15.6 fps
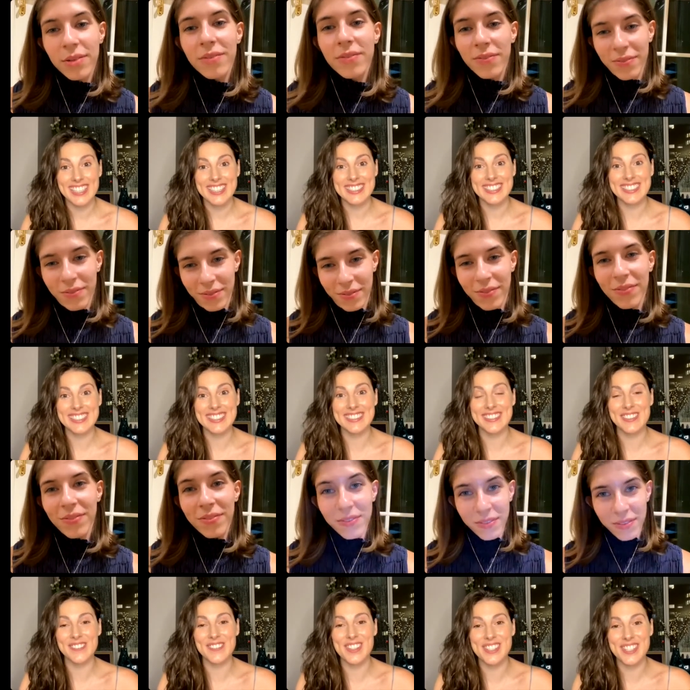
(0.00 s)
Speaker 1: to do the
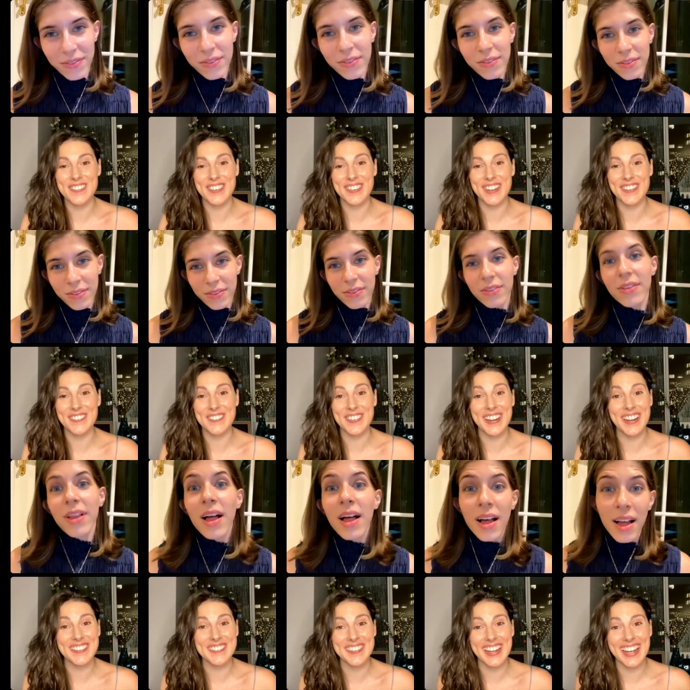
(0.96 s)
Music Man on
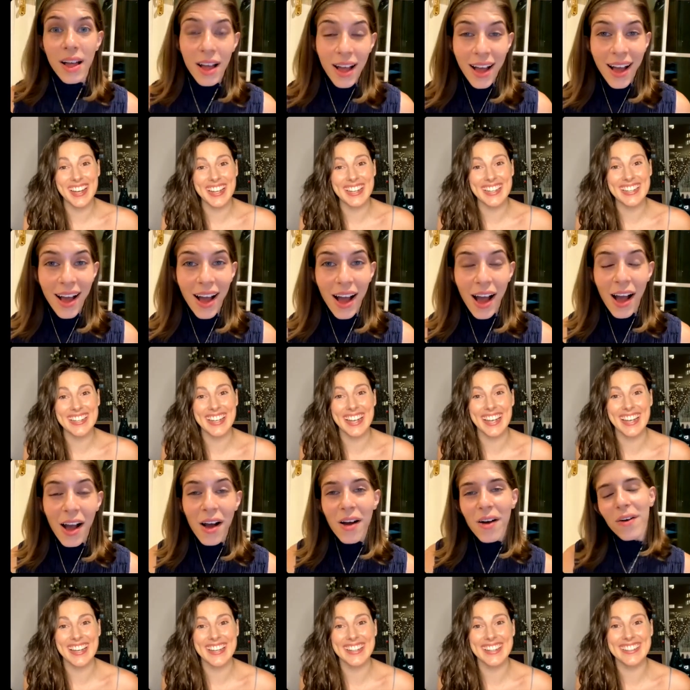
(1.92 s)
Broadway.
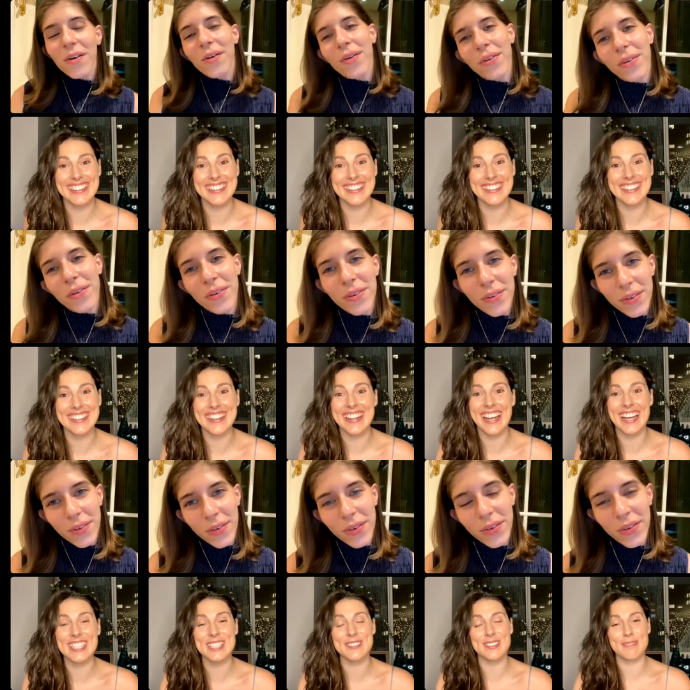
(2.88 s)
And
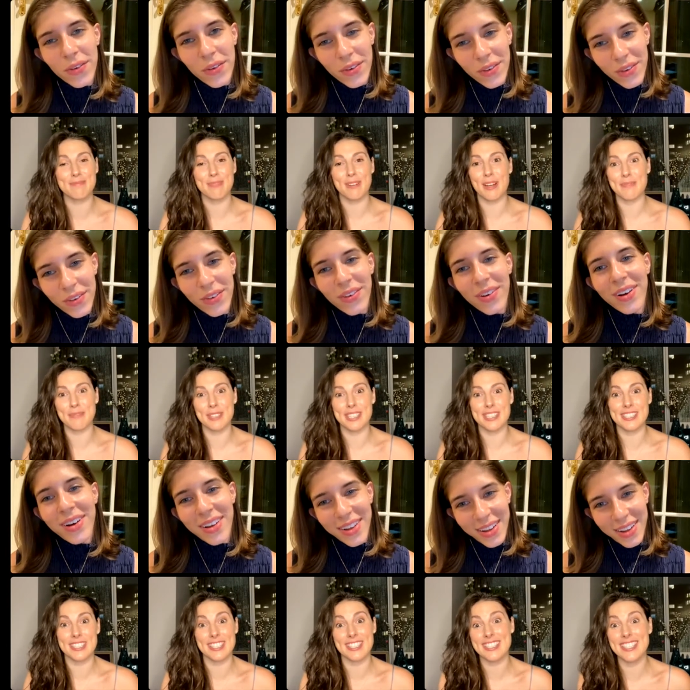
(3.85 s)
that's what brought me
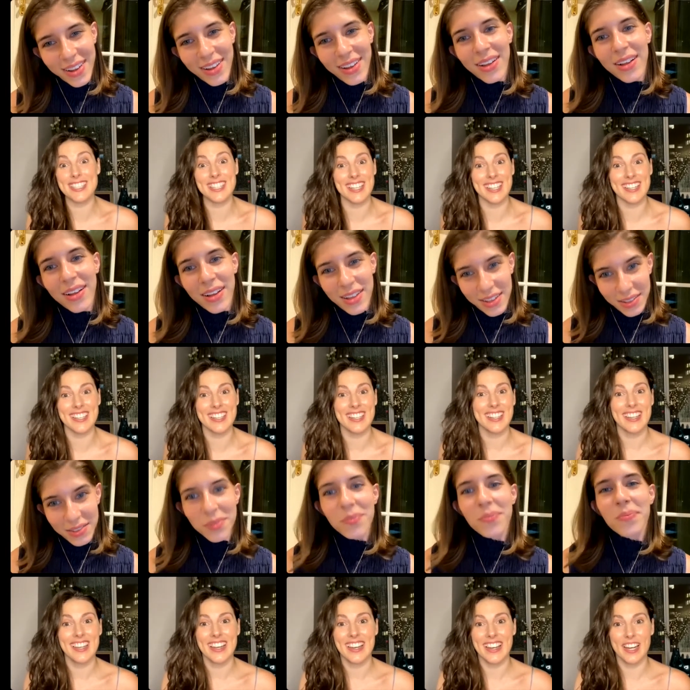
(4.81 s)
to the city.
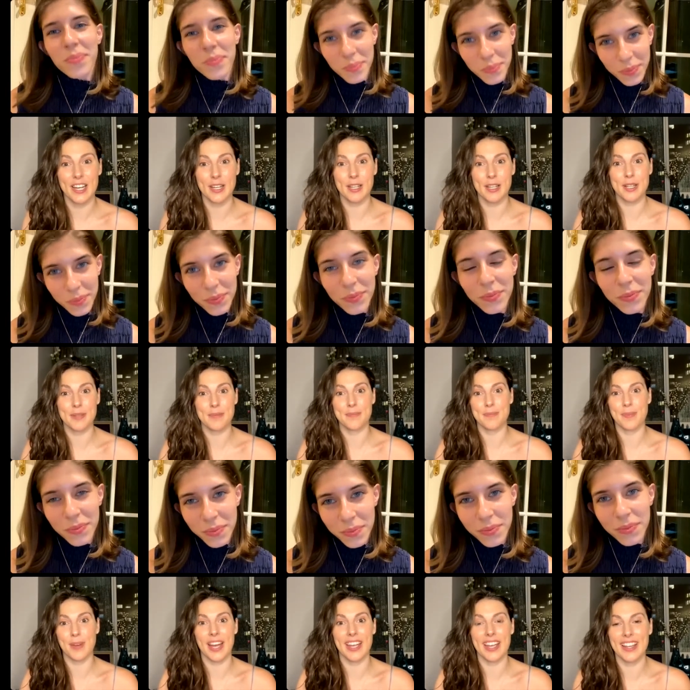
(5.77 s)
Um,
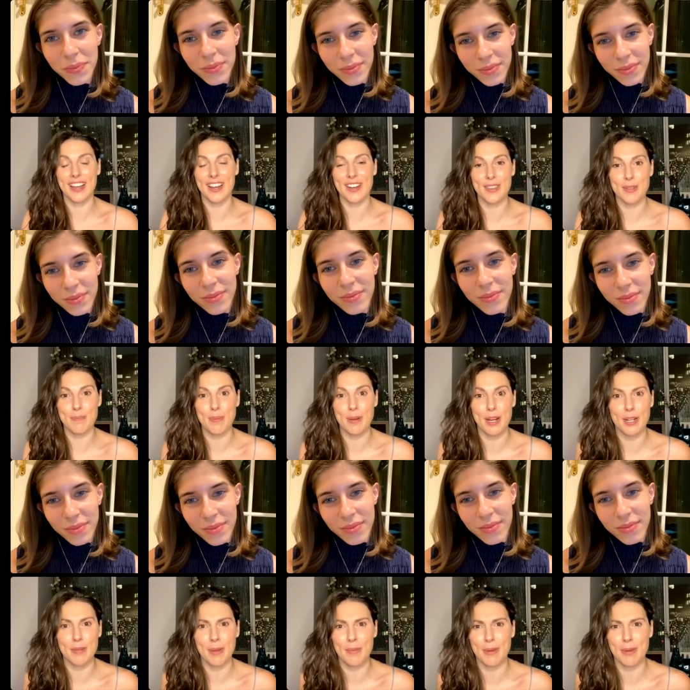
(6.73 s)
I got the
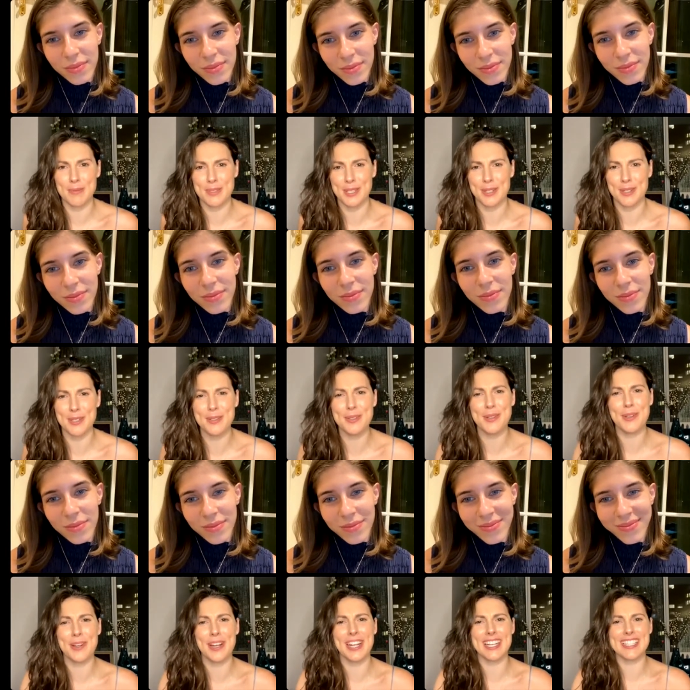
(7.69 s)
part, my mom said, "Are you
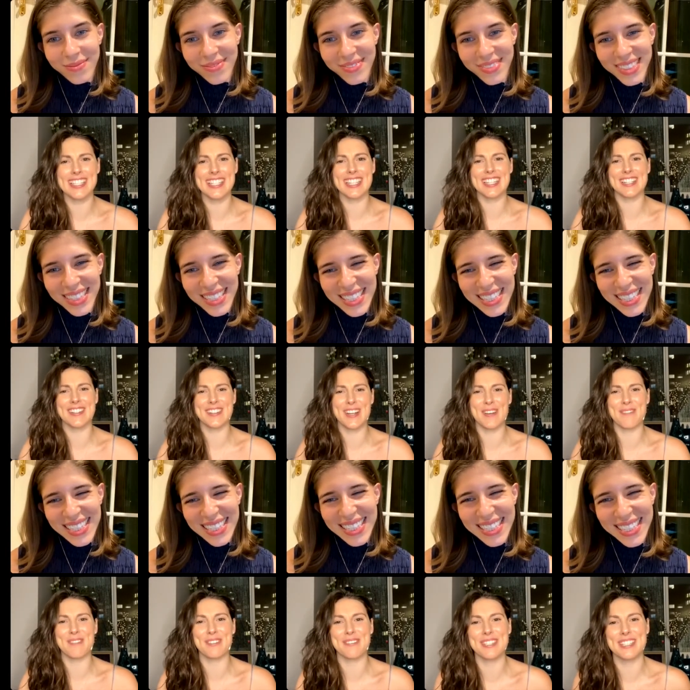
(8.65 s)
crazy? You're not
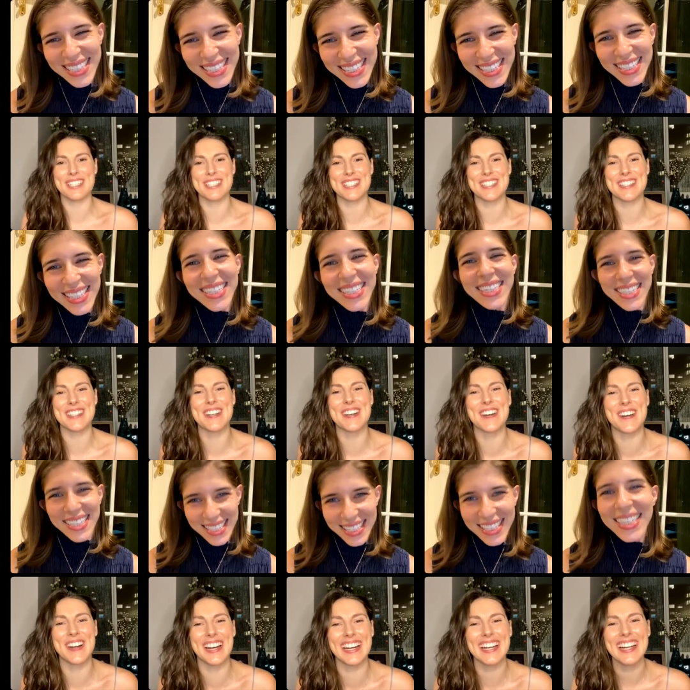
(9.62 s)
moving to New
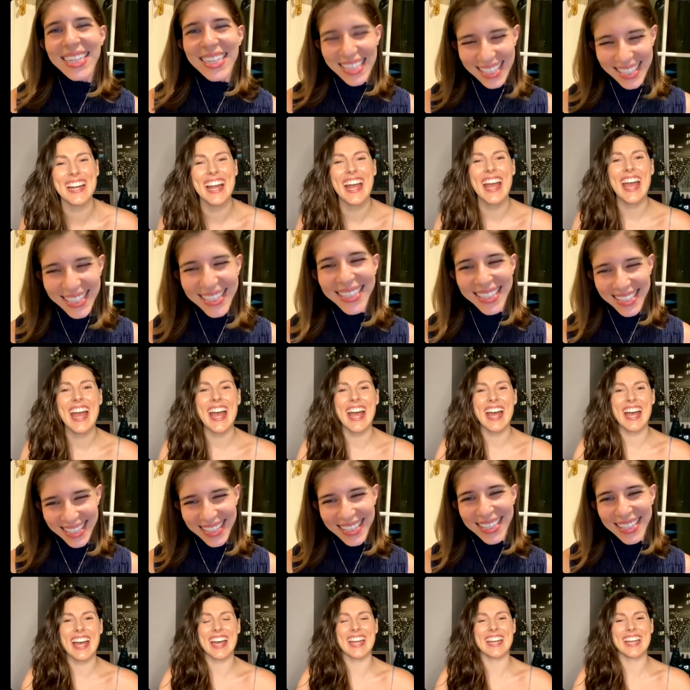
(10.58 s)
York."
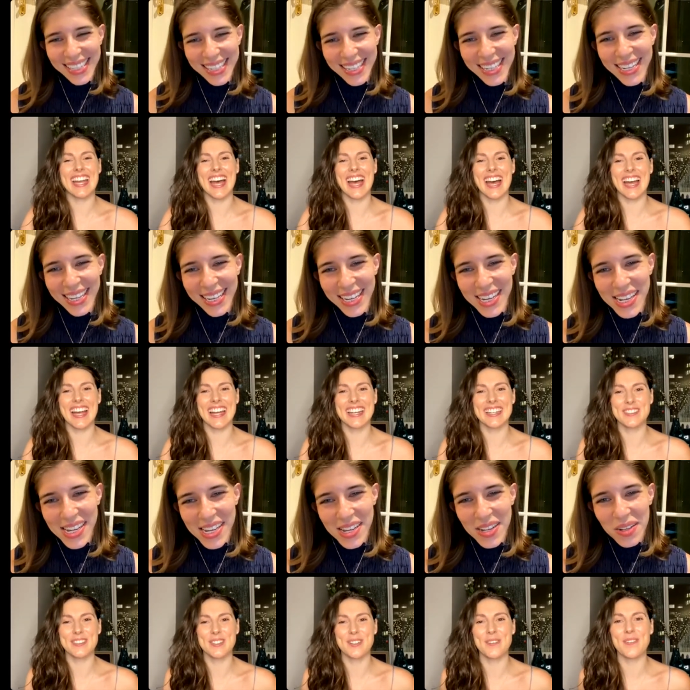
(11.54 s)
And I
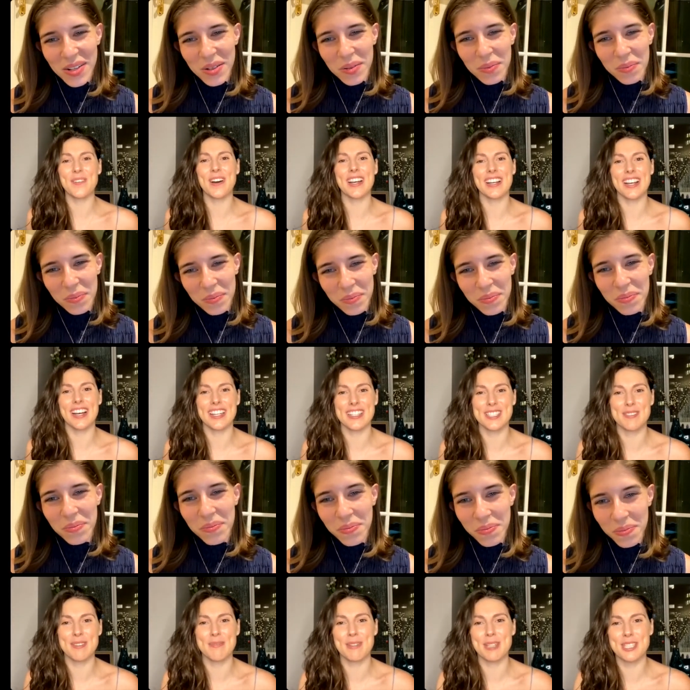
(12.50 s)
don't know what got into
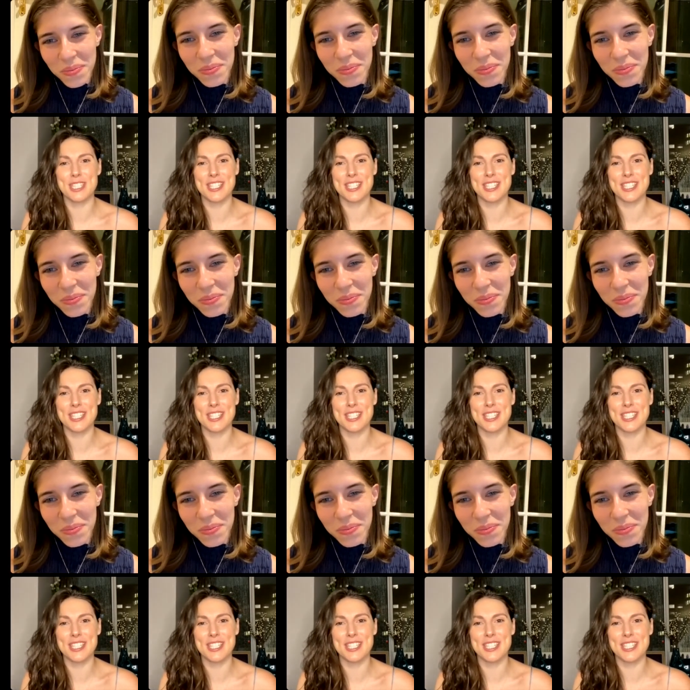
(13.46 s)
me, but she